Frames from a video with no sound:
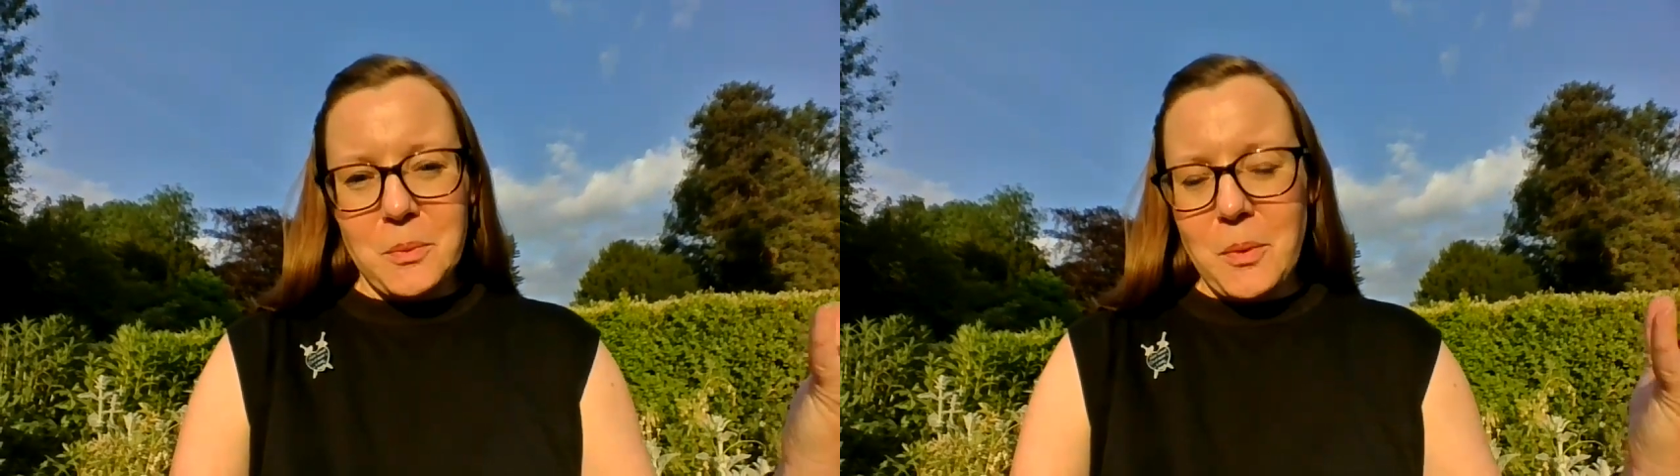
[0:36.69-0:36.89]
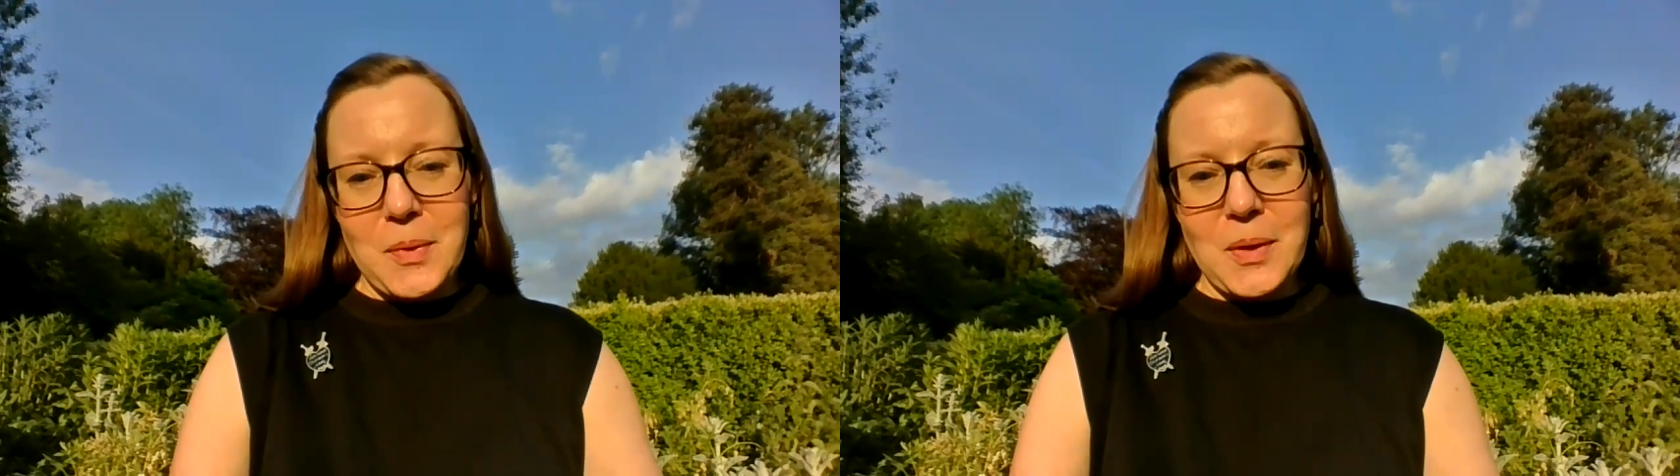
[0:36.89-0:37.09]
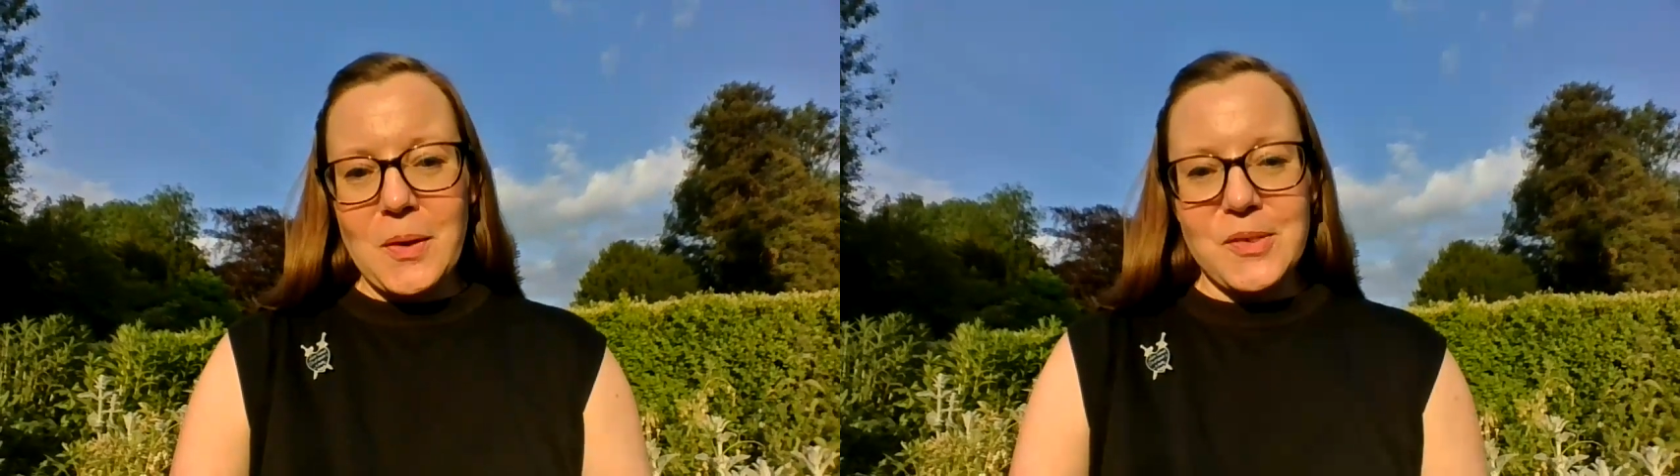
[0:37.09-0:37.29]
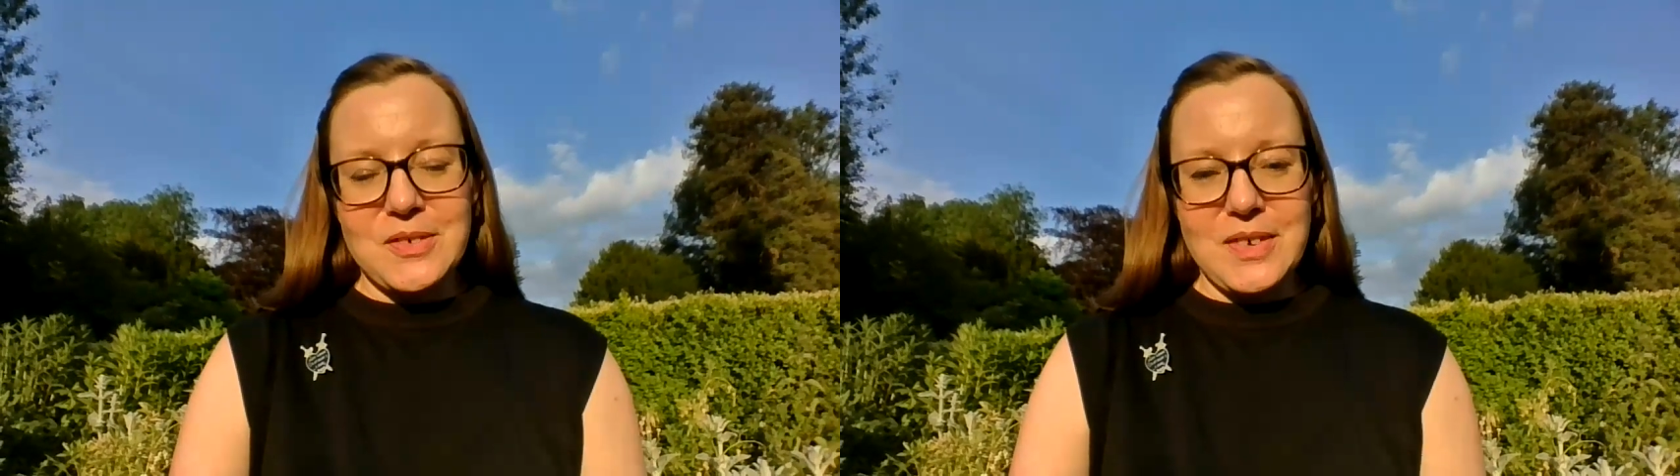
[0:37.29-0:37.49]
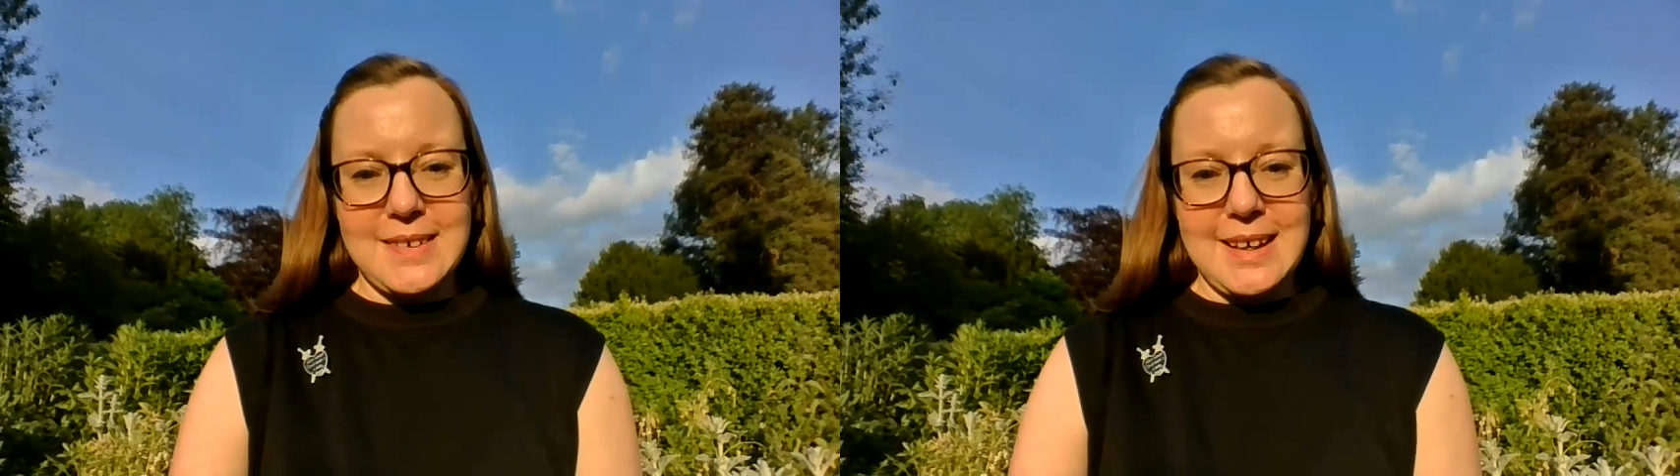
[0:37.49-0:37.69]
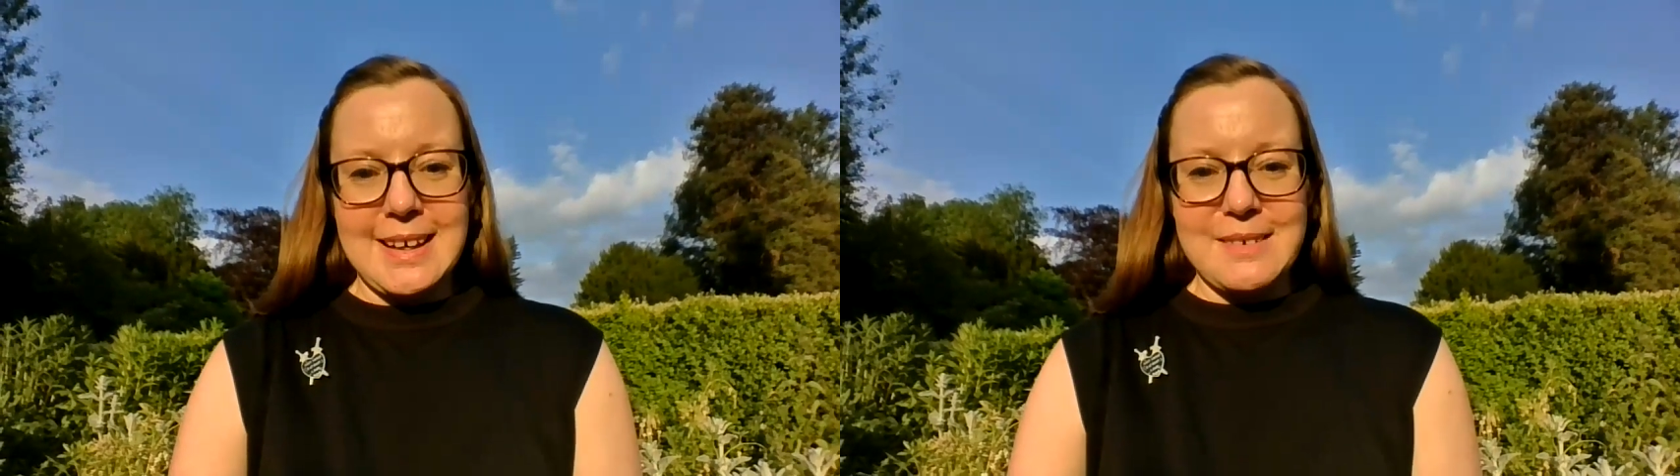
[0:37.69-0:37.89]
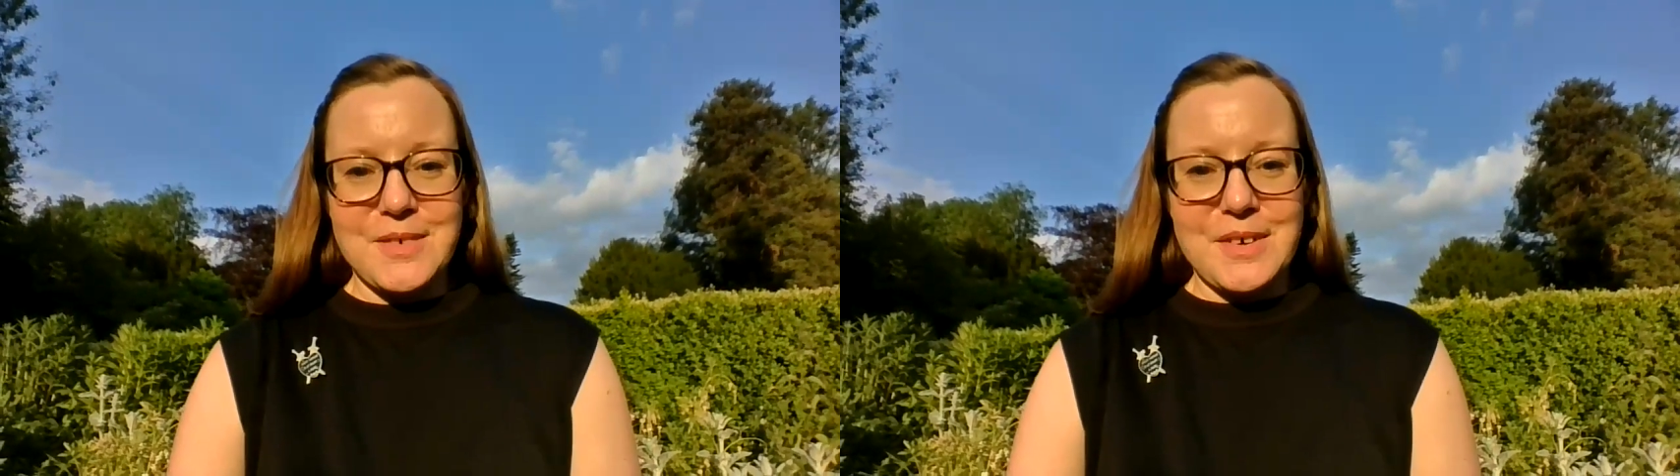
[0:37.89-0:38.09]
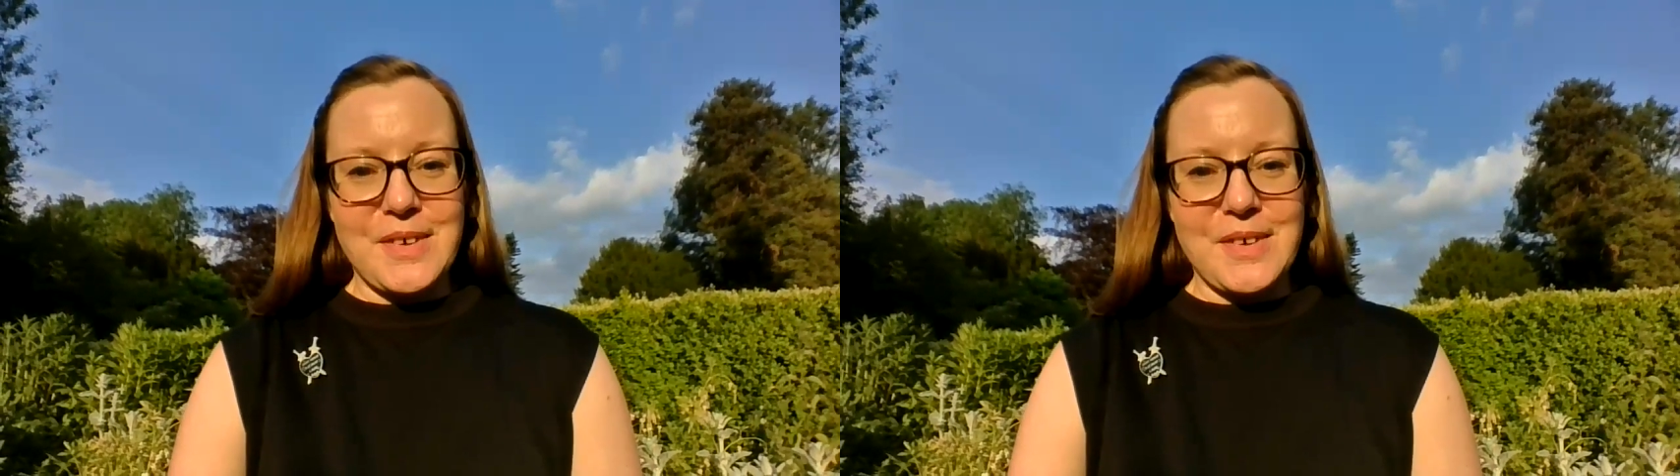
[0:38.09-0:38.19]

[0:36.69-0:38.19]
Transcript: what the cost of a ticket for a